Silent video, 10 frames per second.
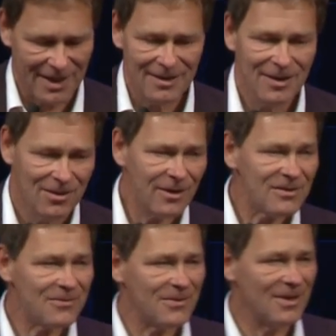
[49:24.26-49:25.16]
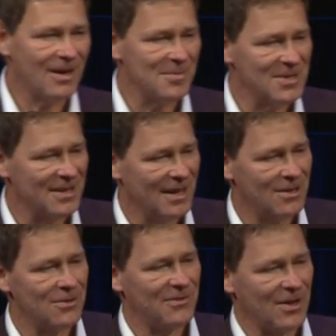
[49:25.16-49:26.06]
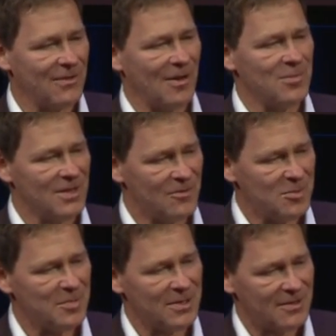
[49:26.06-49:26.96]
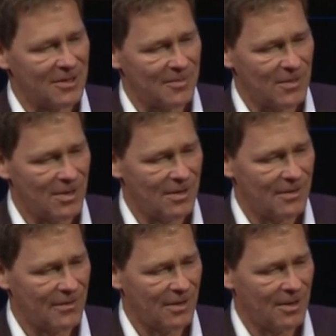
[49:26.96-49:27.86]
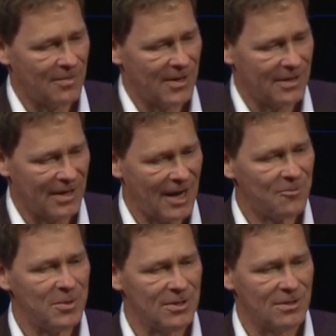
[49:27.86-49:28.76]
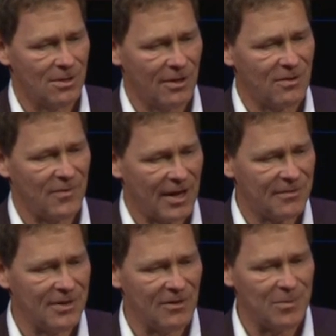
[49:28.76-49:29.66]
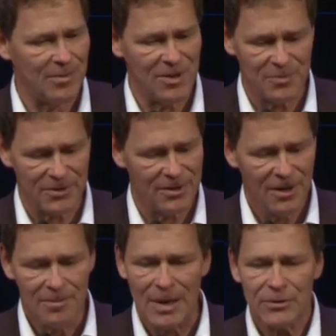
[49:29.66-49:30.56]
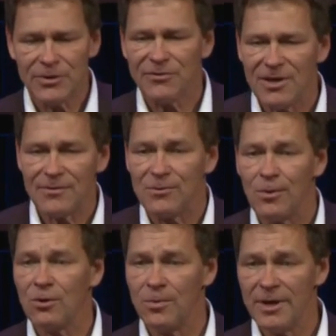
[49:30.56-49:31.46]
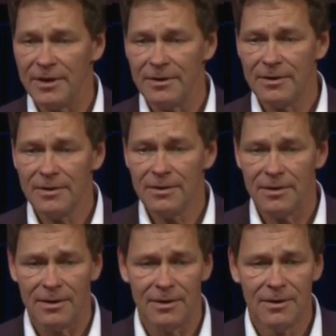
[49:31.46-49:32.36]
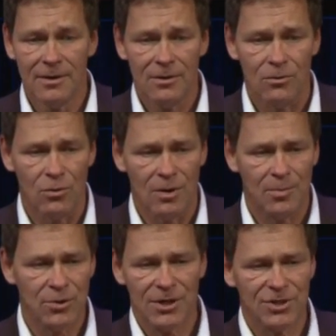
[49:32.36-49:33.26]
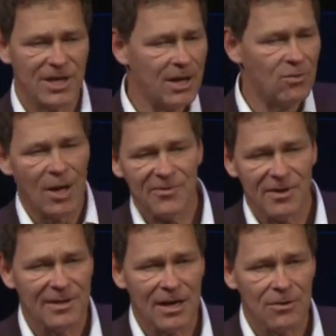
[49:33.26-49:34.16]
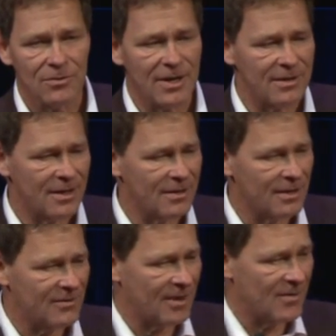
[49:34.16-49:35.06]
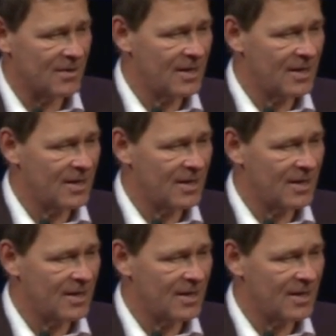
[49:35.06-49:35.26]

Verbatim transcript: and lots of I mean I, I know it sounds unbelievable, but um, um, there, there have been lots of accidents by people mounting stuff the wrong way. Yeah? or putting a gyro upside down and, and, and stuff like